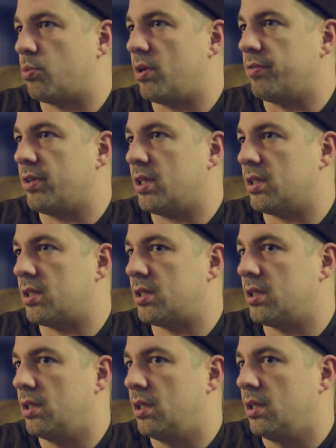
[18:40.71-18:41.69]
12
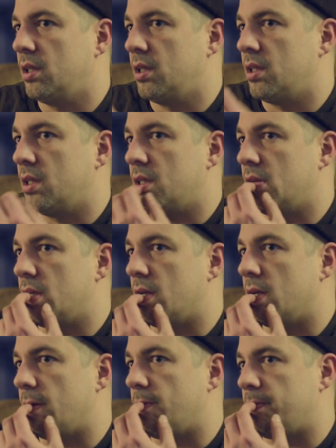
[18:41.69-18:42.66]
years?
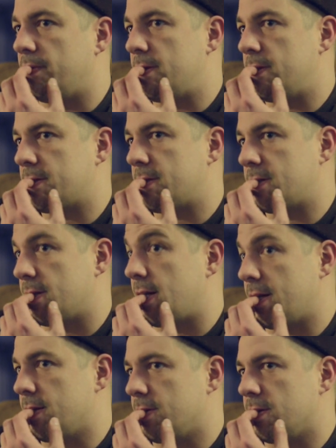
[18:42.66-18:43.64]
Mm-hmm. So
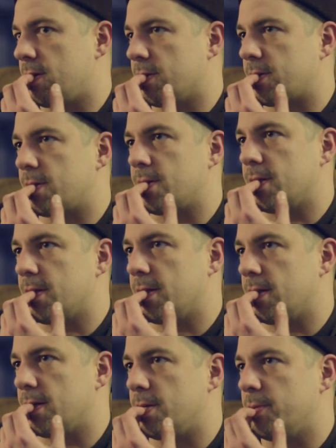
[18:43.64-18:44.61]
now you know the whole
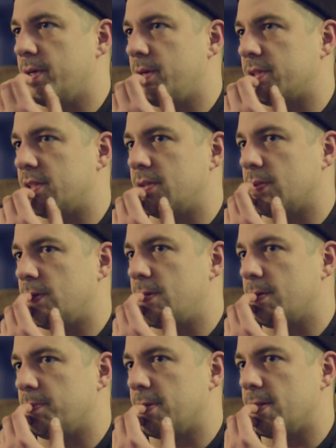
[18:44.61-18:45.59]
story. I hope that wasn't too long.